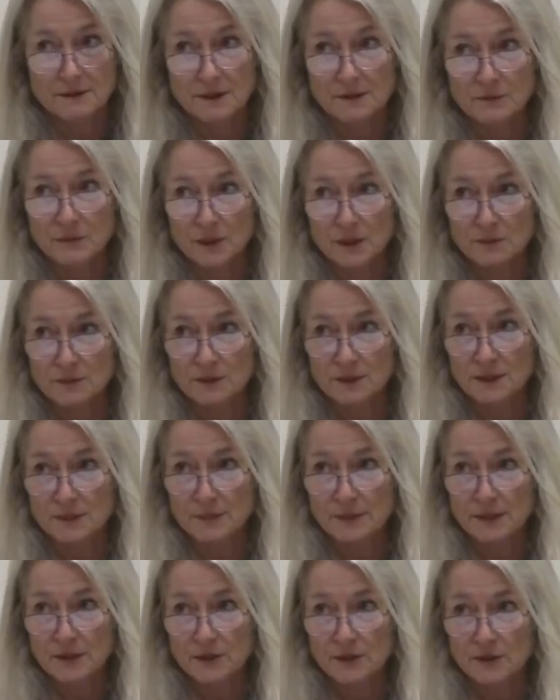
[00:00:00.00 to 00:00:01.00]
of marble
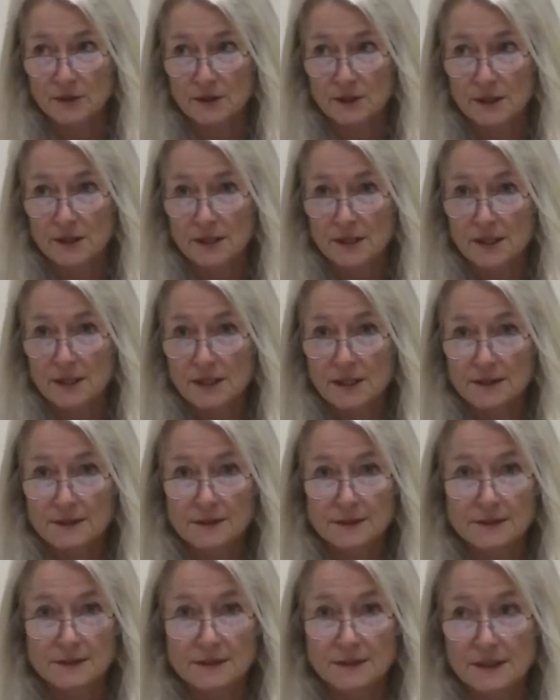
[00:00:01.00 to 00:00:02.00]
up here.
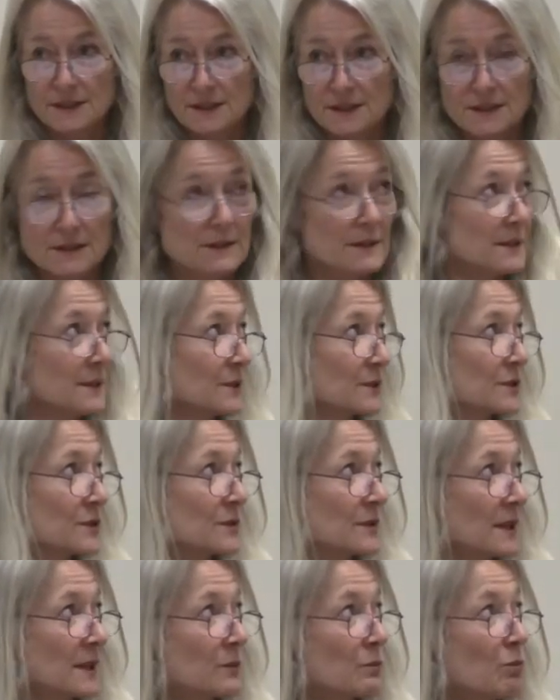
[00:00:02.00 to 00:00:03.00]

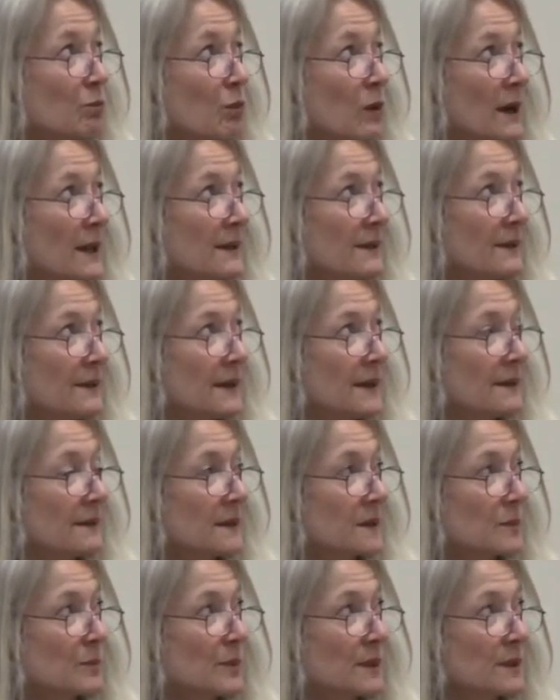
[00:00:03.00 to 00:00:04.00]
There's like one thing
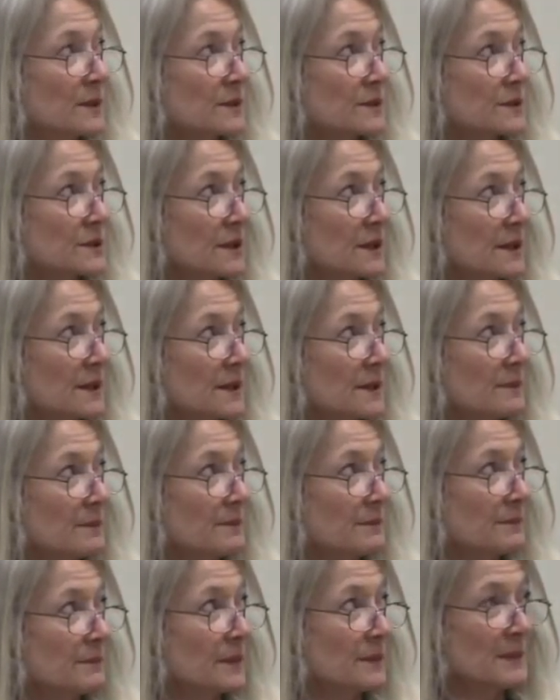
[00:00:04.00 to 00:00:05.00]
that appears on the,
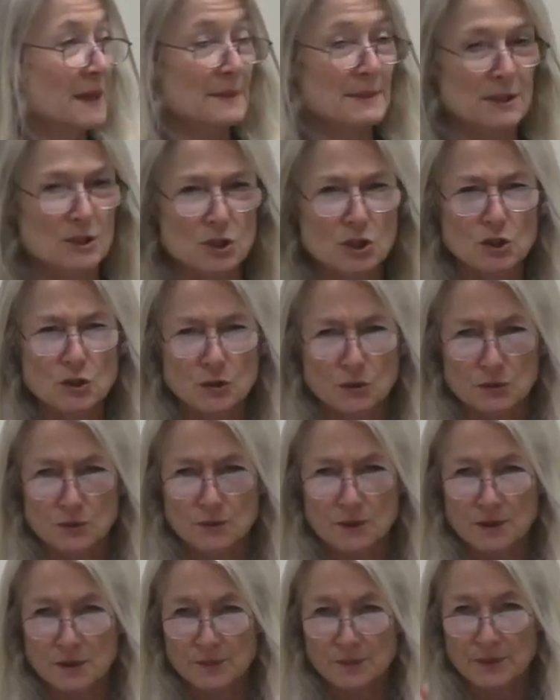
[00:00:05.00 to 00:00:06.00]
maybe two,
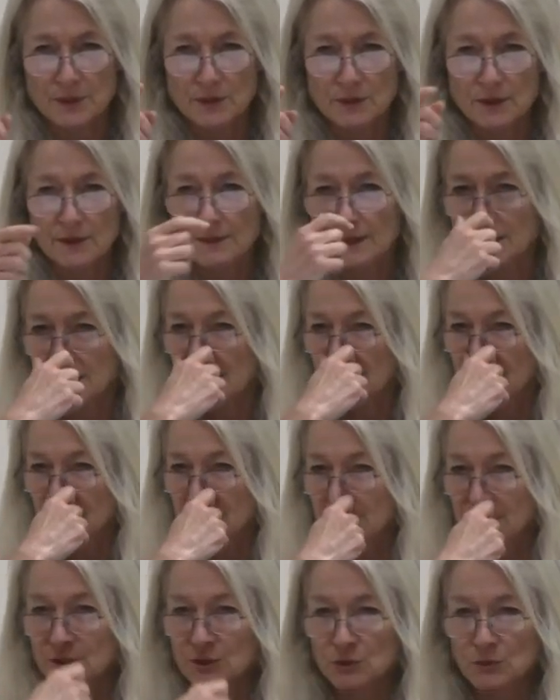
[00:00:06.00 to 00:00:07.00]
that appear on that
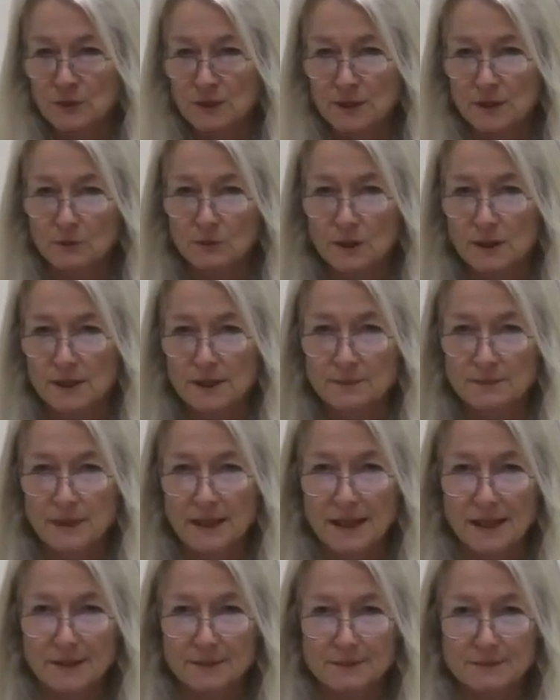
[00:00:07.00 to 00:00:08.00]
1921
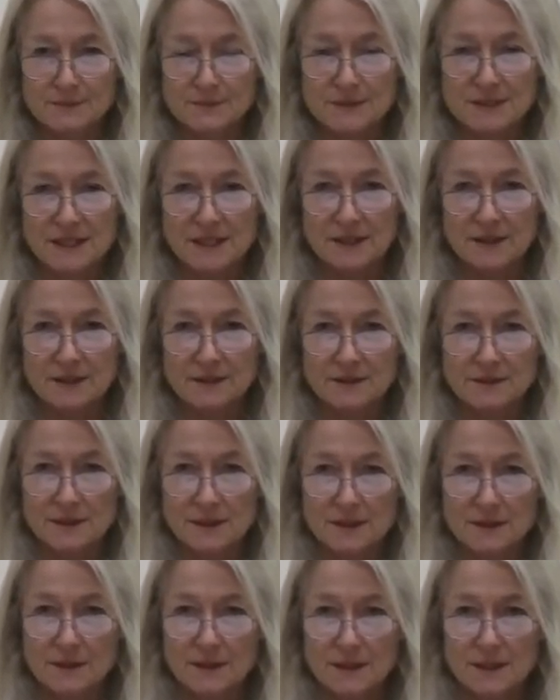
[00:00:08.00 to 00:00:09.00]
map, Zeta,
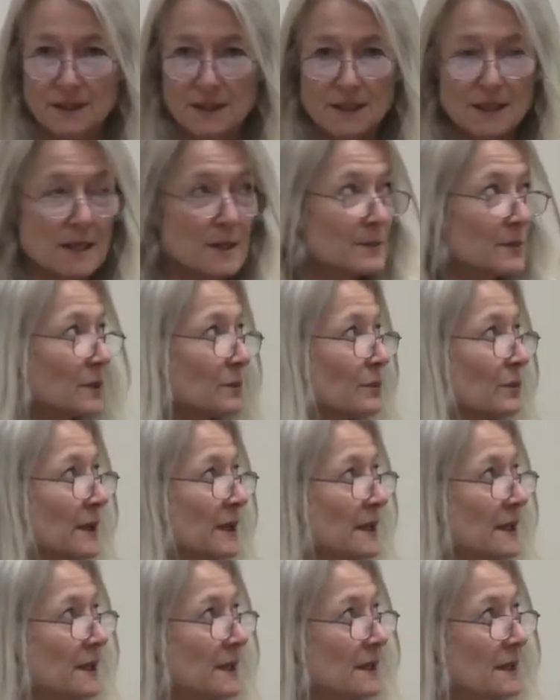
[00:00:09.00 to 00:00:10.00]
I think. But
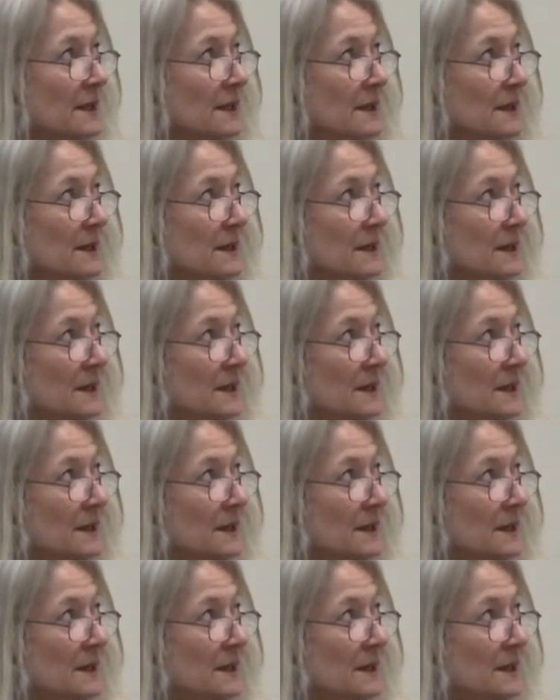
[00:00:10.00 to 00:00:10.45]
we,